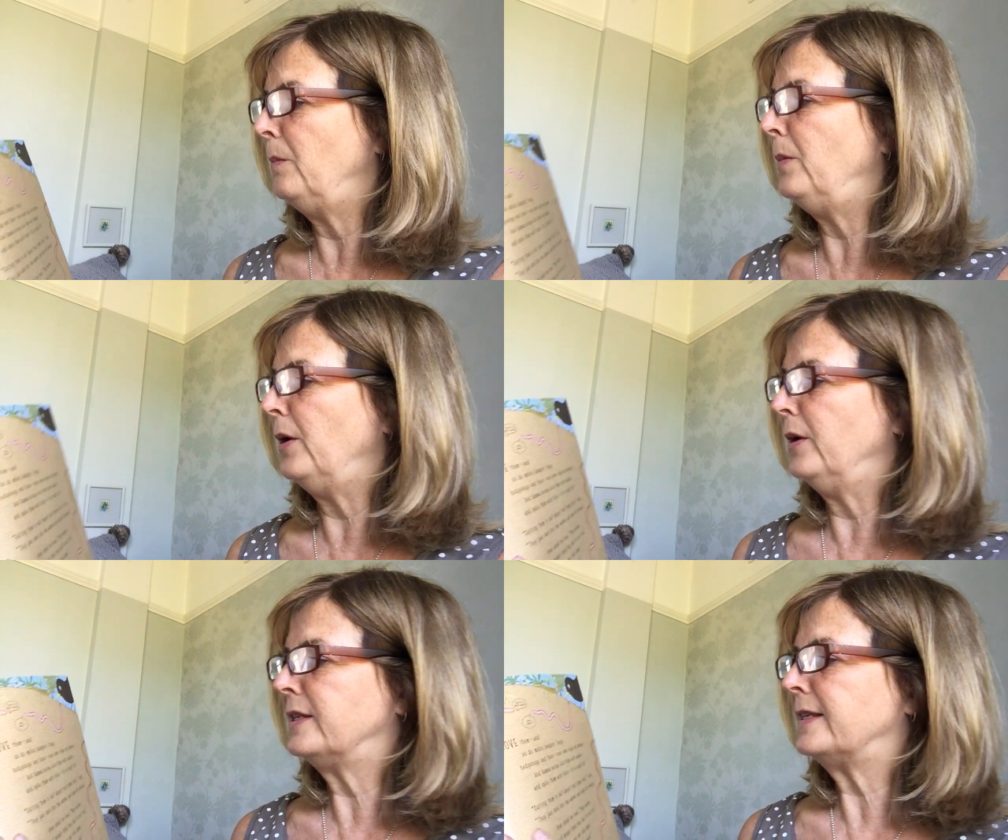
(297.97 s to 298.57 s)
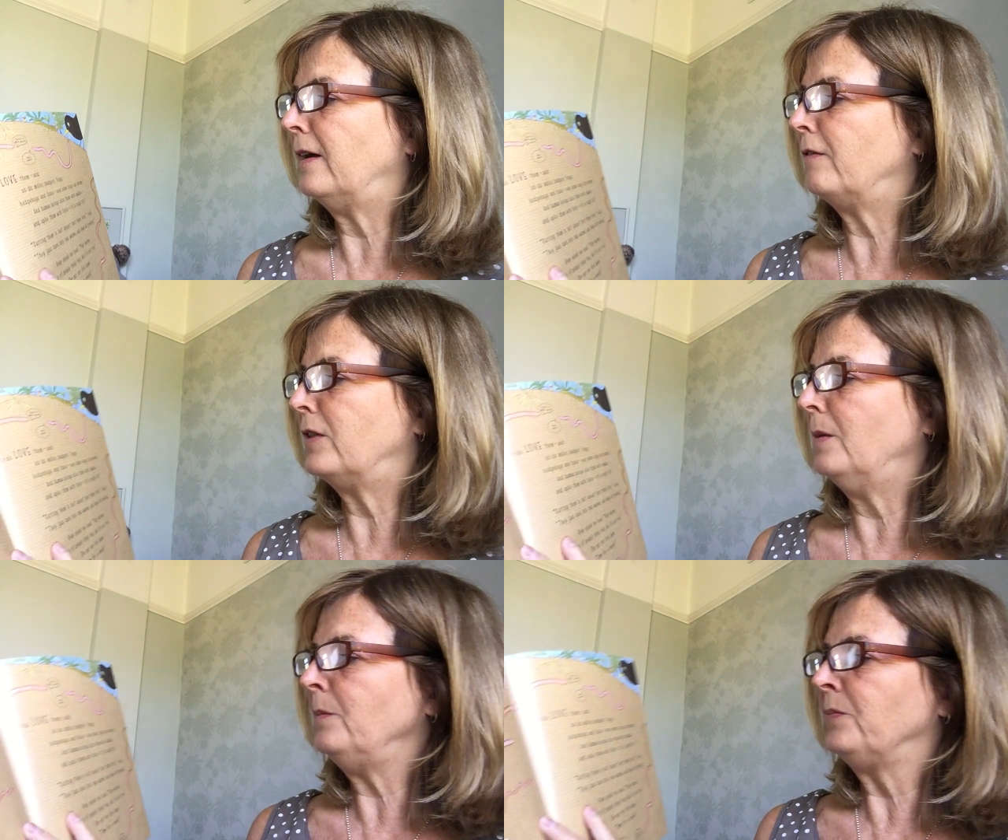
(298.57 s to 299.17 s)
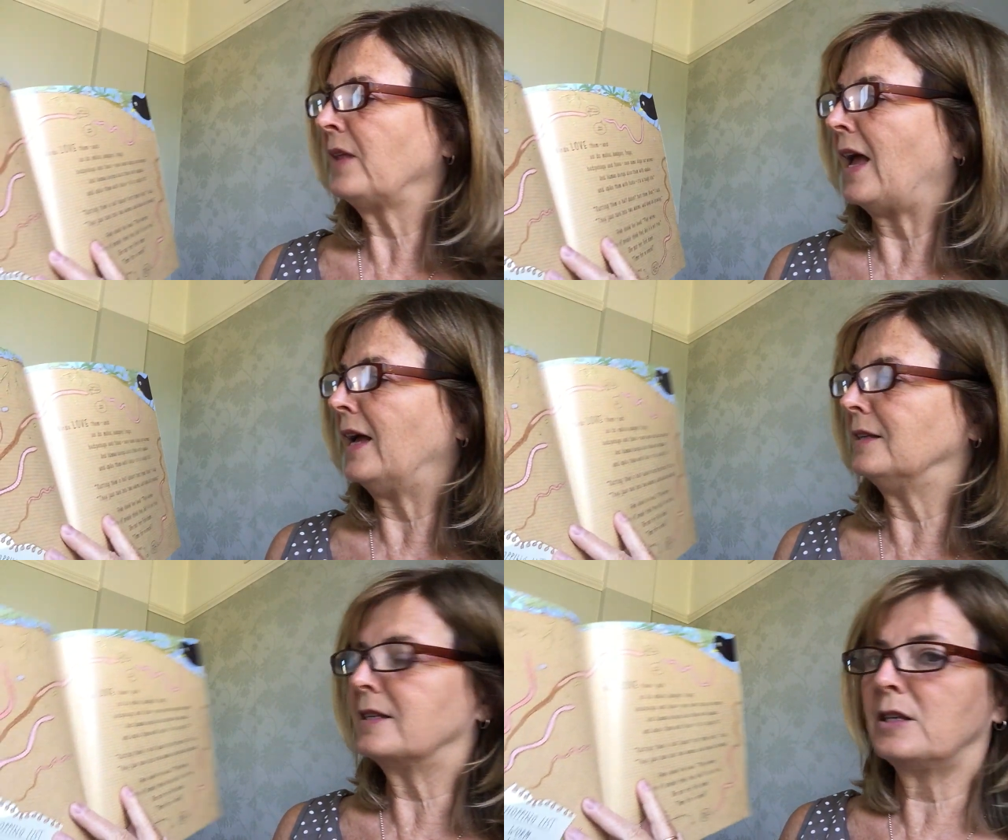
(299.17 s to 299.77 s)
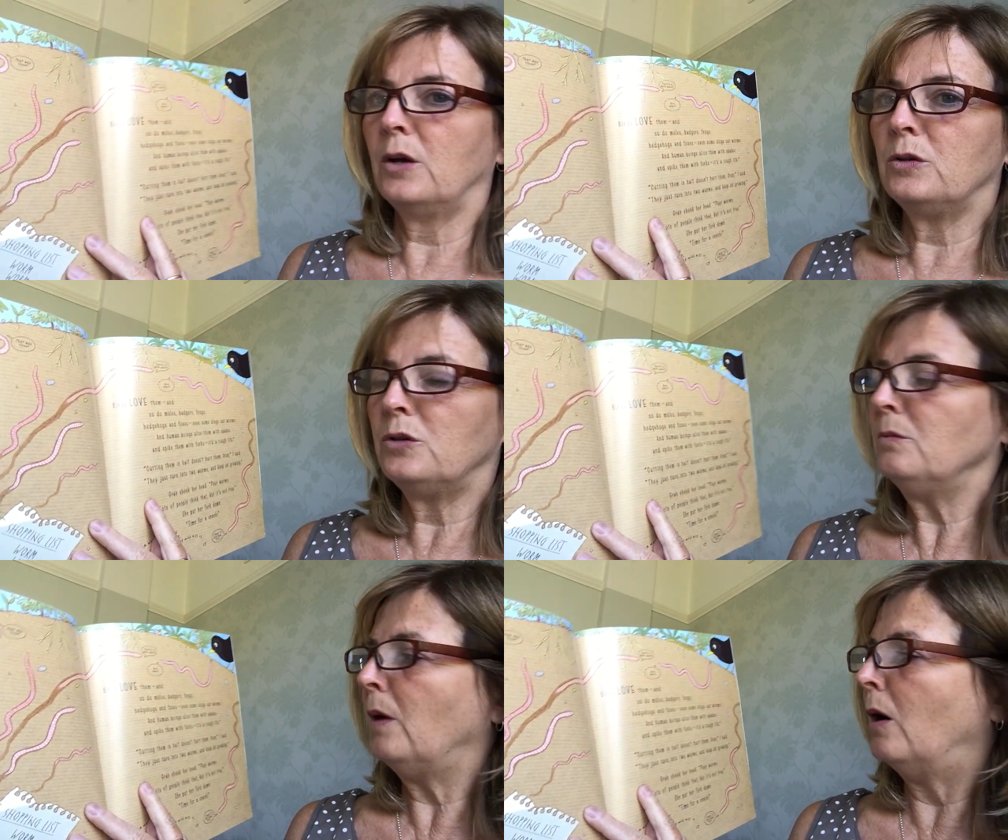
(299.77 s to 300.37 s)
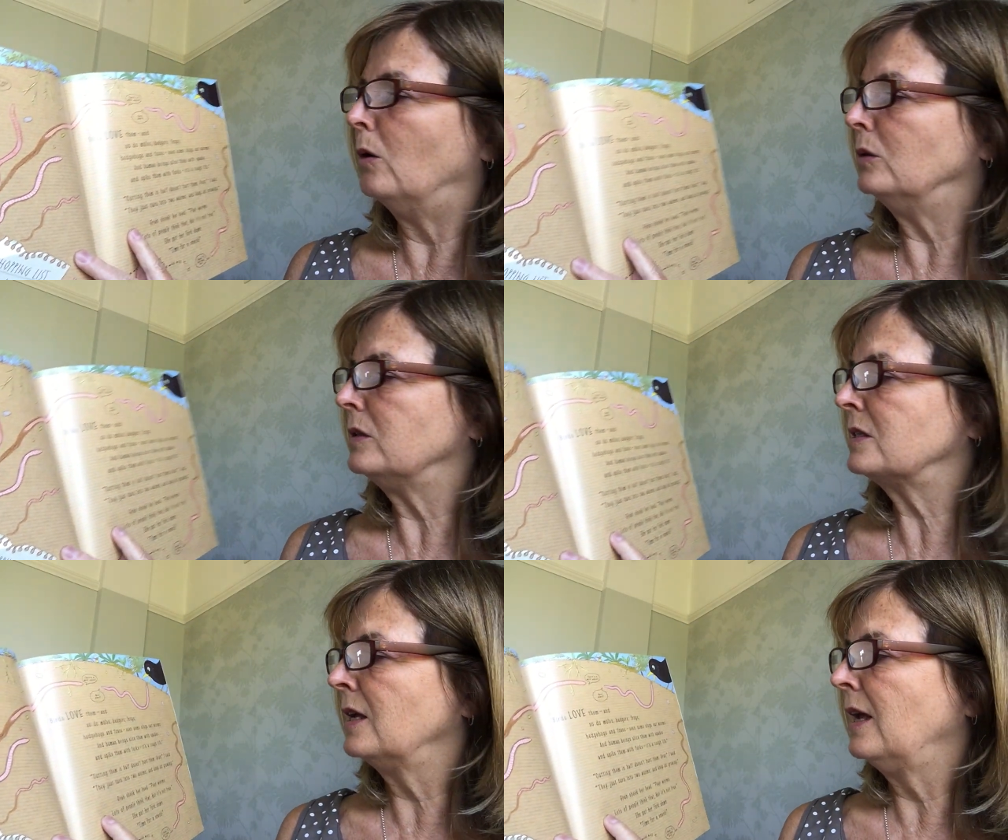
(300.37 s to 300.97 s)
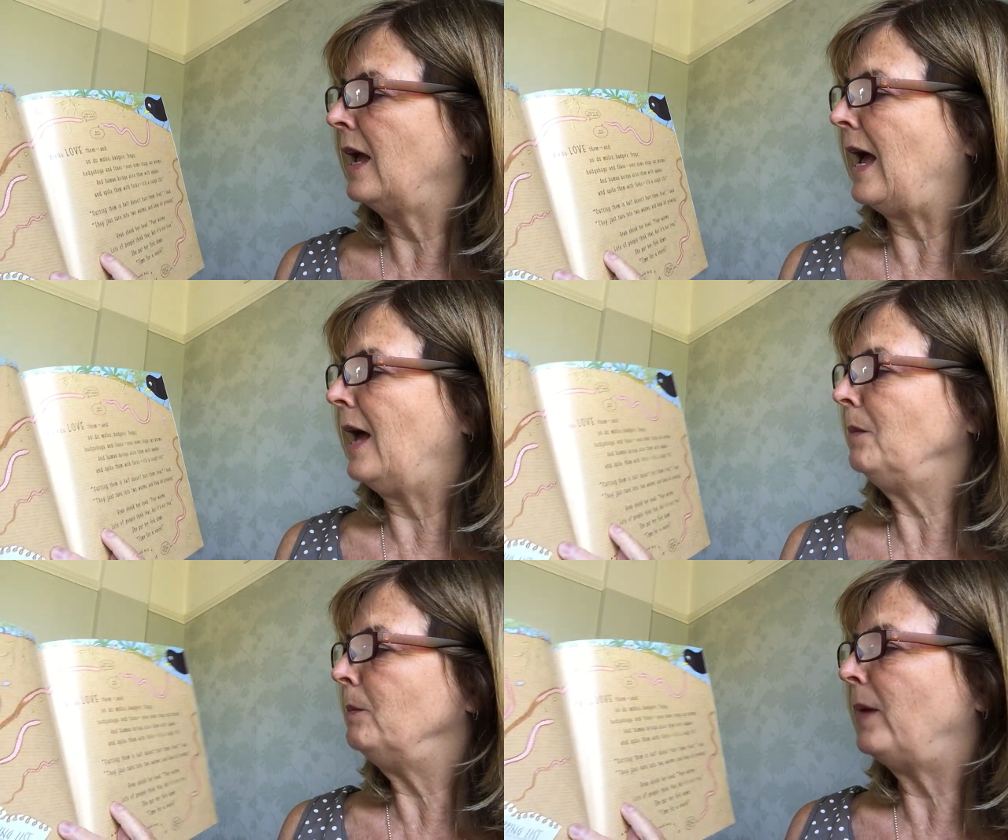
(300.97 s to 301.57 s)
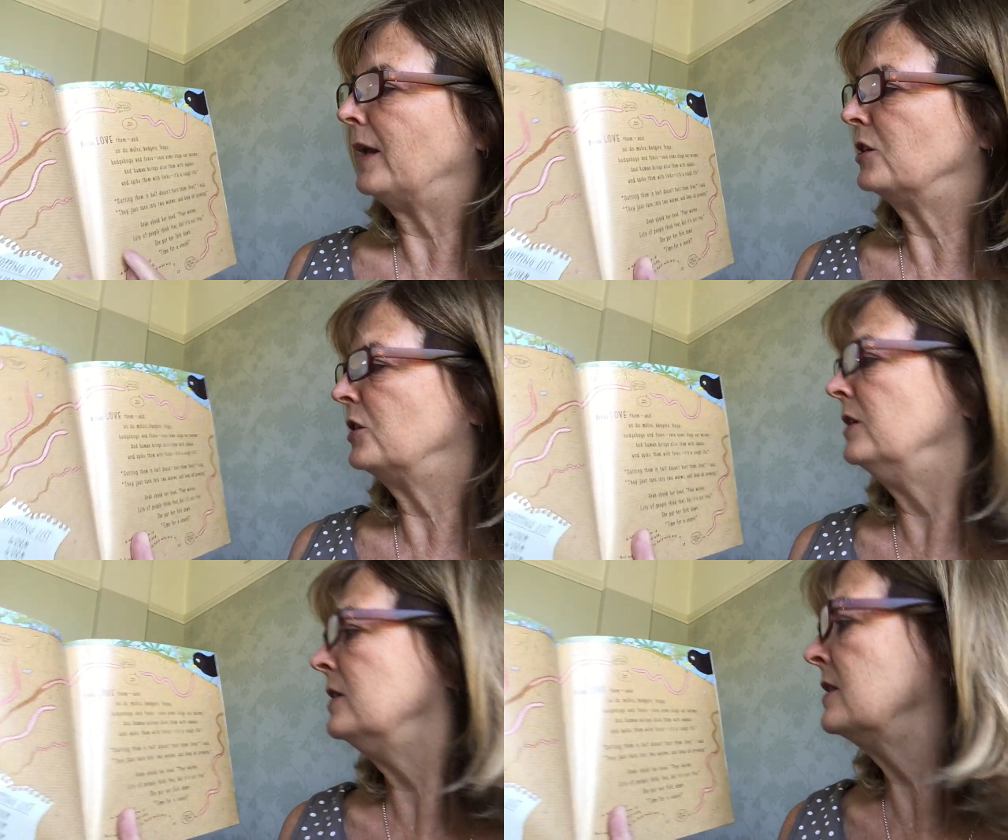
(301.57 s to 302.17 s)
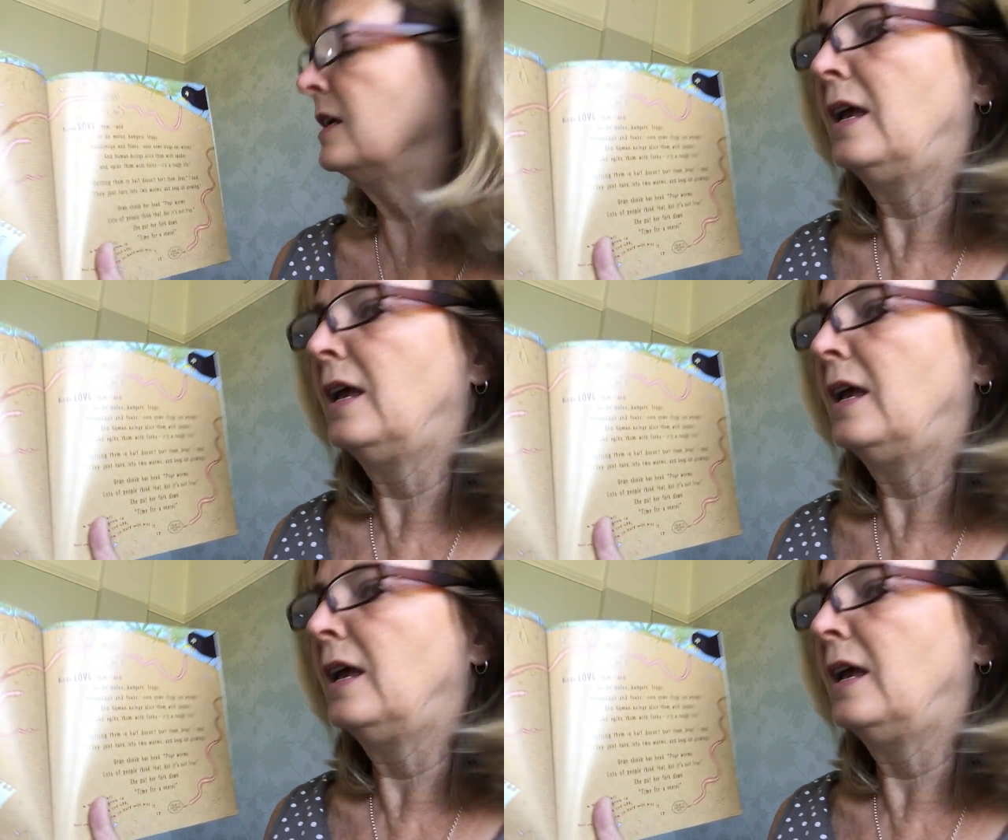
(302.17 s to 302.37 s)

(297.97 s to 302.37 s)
Birds love them, and so do moles and badgers